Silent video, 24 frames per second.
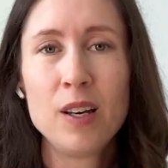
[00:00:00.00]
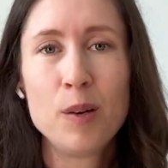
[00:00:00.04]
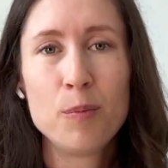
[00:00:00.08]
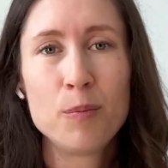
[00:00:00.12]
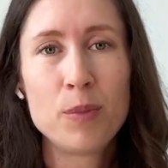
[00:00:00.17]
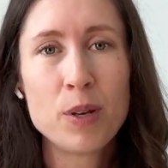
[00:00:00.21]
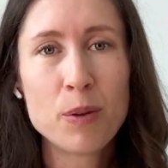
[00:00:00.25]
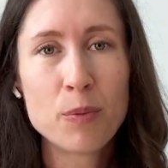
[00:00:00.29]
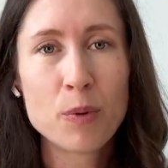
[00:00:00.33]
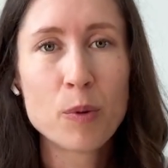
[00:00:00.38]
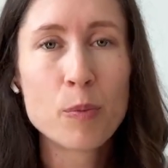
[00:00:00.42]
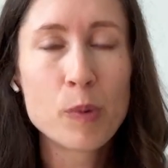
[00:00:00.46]

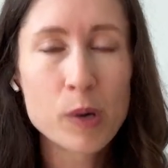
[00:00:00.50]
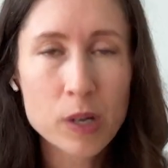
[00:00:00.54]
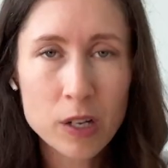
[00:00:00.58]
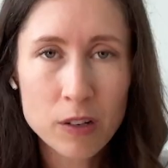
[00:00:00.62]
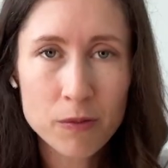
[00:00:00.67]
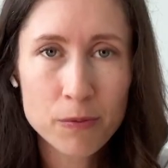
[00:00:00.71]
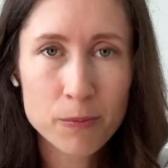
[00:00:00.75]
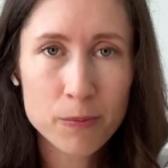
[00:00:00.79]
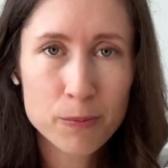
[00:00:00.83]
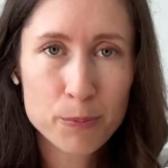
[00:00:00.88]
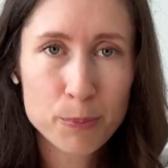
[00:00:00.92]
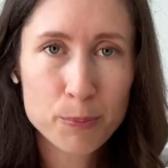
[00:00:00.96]
People
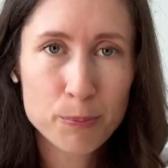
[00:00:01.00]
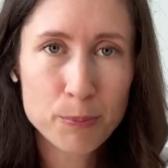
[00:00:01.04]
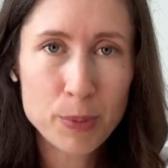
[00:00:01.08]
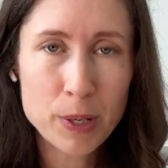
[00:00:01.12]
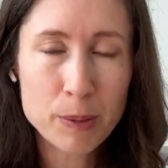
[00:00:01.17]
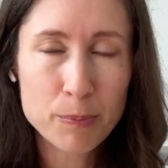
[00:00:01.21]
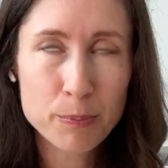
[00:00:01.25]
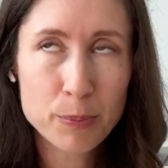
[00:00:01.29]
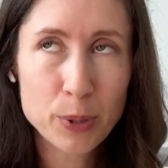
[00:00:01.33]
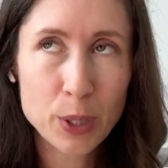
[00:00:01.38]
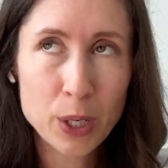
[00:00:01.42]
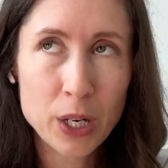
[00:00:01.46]
have
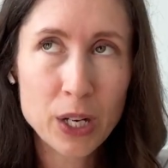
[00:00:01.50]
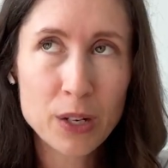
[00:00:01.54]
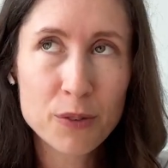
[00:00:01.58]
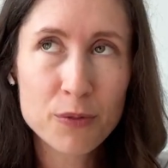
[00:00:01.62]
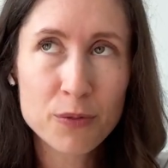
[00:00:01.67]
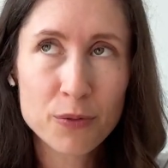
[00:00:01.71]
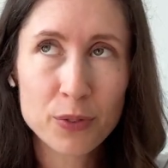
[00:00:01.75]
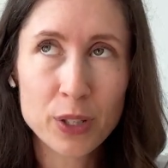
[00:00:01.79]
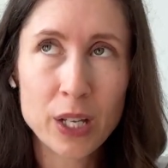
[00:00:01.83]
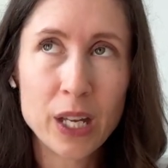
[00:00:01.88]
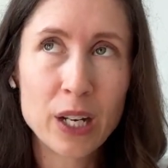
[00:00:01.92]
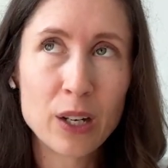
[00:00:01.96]
been putting
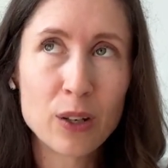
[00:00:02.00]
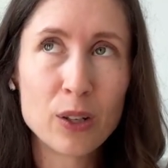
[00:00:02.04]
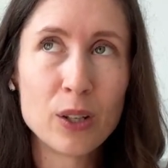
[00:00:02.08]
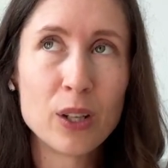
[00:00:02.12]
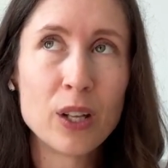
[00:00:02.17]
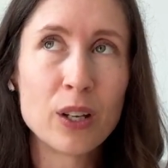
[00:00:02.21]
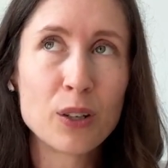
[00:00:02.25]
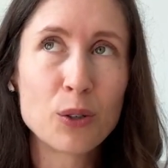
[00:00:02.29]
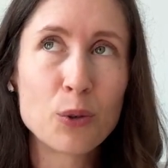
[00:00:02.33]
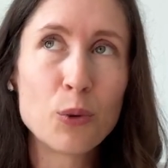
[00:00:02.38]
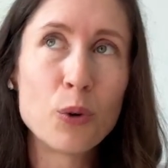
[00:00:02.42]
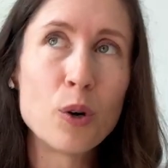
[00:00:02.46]
flannel
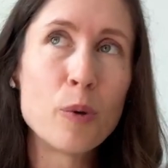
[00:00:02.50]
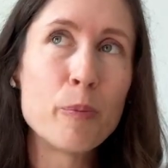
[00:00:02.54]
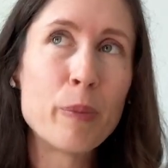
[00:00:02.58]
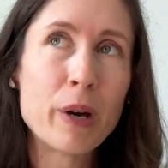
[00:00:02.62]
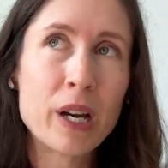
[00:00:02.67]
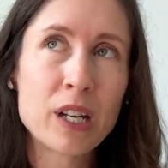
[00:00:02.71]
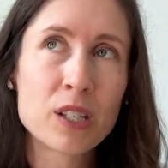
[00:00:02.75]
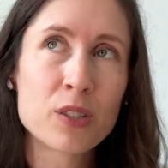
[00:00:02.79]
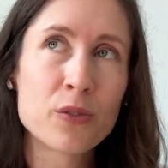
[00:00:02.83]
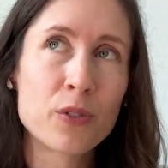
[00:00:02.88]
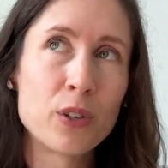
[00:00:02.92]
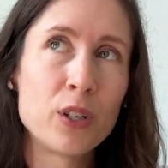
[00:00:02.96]
on quilt
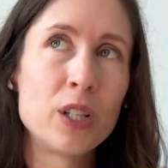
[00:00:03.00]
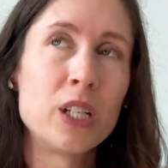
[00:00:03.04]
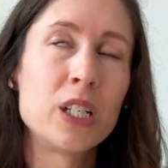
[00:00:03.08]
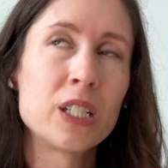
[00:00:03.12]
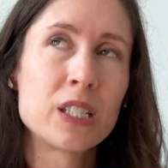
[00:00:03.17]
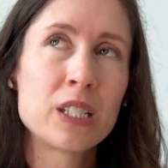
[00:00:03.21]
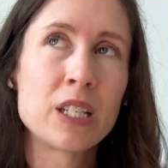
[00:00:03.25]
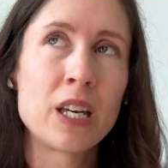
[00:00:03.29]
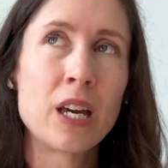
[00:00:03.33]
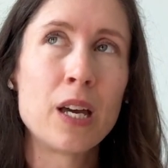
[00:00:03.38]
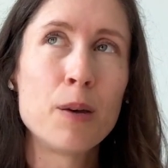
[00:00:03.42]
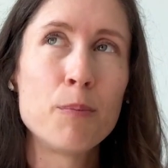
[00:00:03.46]
backs for a long
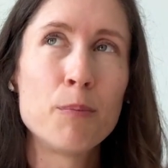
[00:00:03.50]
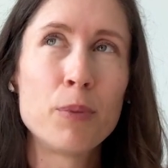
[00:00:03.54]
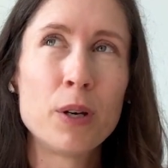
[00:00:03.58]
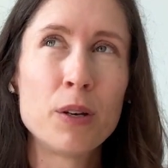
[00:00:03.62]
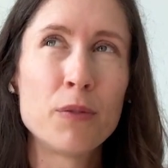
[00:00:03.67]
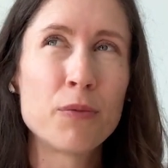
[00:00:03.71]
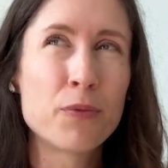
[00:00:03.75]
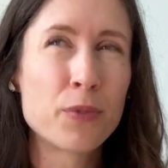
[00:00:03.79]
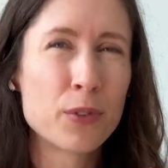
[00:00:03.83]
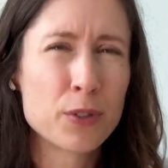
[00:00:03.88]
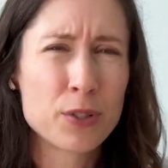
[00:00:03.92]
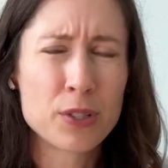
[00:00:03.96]
time,
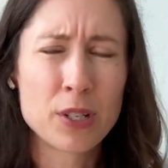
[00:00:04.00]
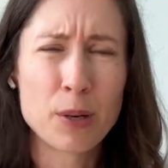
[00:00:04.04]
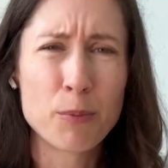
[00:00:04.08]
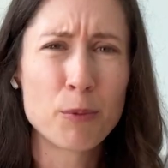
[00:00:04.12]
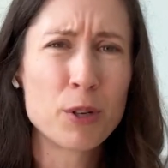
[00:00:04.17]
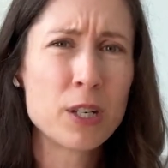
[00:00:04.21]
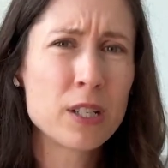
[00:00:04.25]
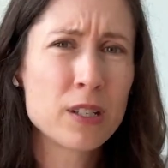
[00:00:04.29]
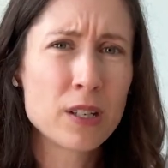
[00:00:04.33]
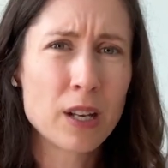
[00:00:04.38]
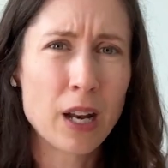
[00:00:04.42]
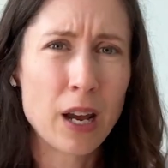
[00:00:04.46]
but for some
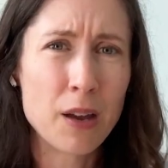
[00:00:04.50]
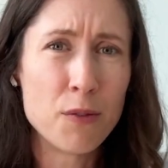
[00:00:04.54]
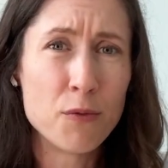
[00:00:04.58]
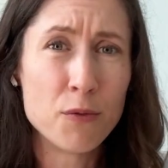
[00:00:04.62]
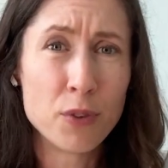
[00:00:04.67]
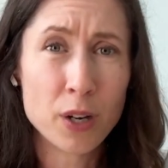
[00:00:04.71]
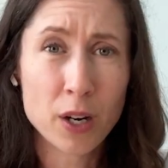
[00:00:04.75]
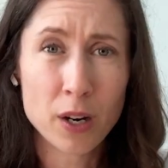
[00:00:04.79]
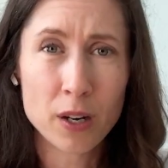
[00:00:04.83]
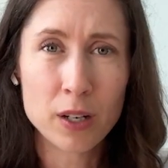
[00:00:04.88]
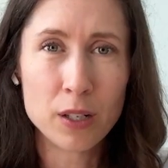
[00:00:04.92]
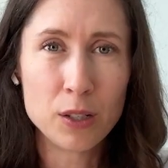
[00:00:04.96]
reason I'm
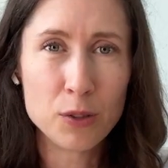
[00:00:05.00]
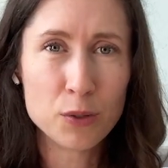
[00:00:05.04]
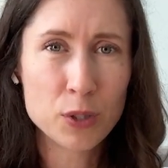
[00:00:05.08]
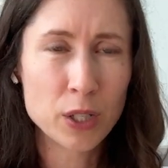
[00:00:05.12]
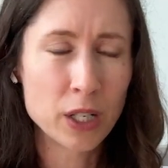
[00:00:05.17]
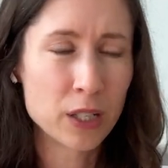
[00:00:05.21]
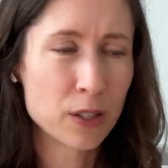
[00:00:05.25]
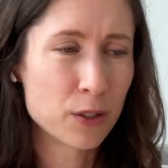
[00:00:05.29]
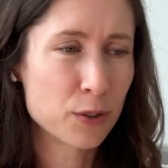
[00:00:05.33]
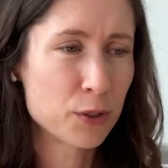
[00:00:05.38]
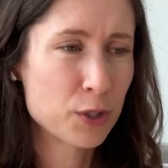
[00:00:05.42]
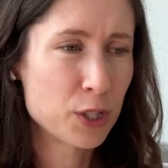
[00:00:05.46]
very new to
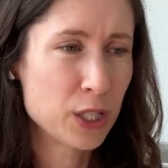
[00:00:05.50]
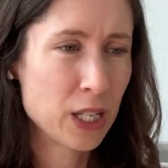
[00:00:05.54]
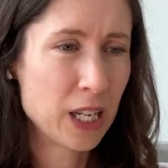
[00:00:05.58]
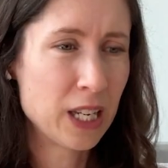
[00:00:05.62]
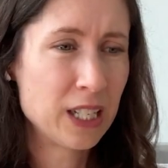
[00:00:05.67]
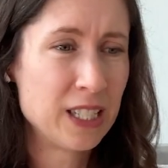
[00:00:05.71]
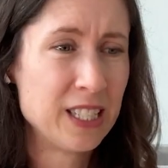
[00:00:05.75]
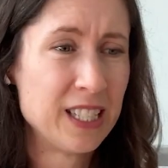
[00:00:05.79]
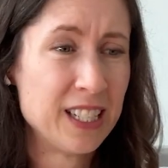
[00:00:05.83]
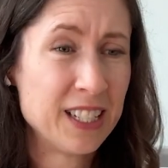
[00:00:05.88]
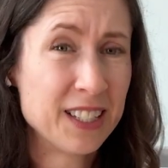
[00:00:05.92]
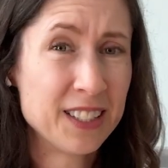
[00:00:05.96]

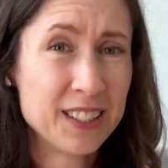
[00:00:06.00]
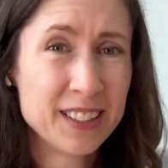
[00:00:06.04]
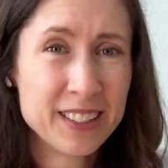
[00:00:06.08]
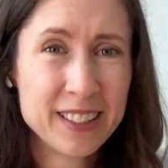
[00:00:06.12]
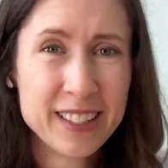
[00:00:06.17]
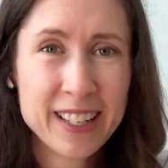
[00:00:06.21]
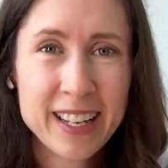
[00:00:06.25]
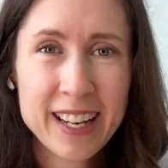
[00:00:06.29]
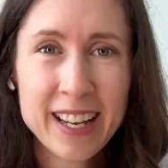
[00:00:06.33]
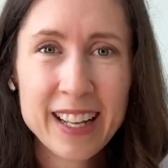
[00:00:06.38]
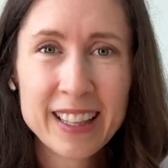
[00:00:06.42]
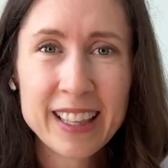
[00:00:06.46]
understanding,
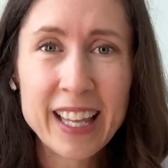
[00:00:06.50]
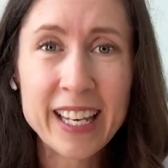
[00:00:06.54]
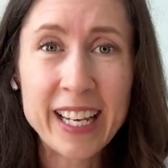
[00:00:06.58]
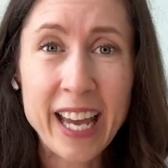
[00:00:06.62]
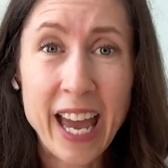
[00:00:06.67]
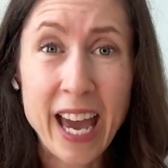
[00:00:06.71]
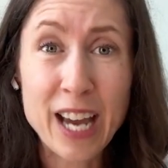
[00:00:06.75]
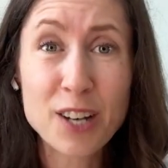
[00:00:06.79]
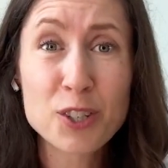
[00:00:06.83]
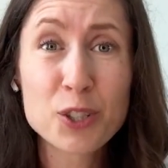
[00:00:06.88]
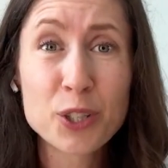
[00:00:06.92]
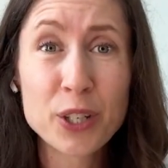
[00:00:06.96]
like
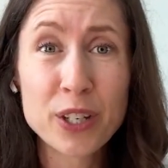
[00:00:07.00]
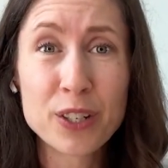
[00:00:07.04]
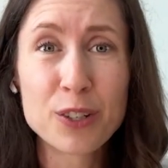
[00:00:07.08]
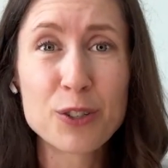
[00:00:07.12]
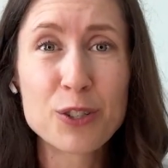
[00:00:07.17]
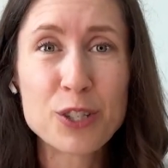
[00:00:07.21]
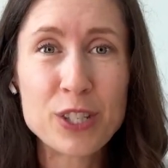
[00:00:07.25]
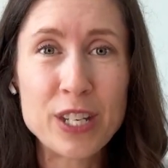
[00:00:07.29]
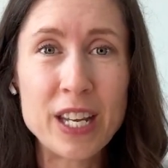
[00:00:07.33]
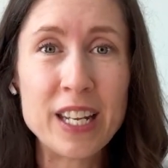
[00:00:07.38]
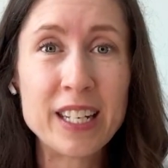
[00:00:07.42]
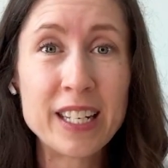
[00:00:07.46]
actually
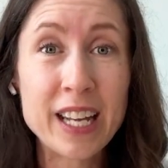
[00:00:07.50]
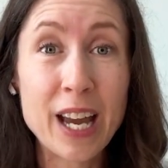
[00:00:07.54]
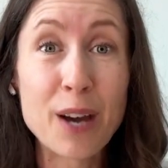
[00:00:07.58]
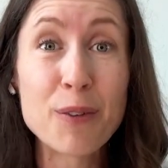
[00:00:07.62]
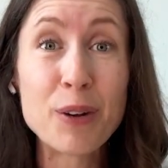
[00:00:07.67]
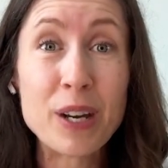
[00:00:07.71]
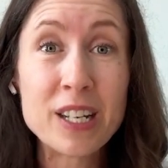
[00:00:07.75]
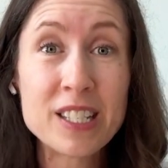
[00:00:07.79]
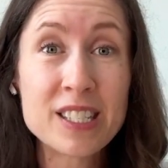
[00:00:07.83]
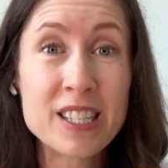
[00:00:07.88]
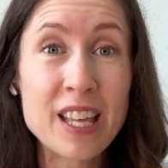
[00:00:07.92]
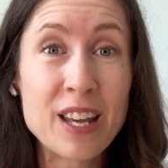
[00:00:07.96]
understanding how
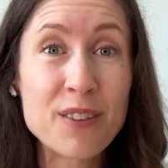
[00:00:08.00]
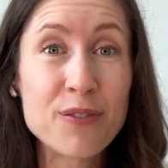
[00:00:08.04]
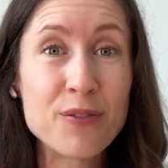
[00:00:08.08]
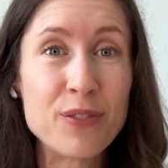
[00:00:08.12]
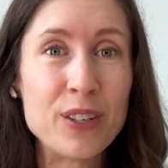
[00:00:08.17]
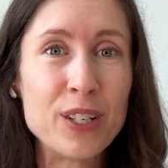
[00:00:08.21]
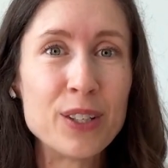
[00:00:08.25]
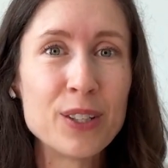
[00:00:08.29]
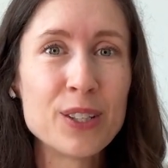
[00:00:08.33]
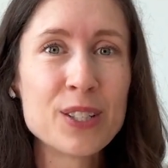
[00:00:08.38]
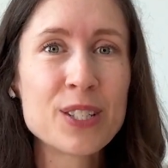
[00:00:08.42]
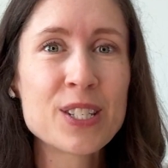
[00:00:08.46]
nice that
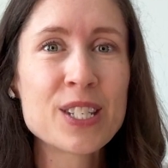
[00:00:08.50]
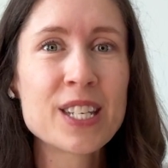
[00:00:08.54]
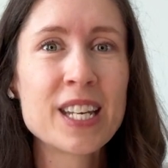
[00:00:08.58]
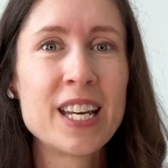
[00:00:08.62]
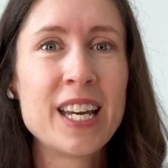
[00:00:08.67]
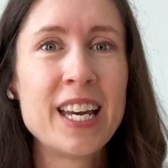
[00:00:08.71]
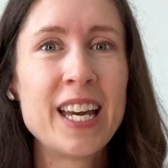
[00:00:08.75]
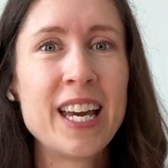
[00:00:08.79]
feels.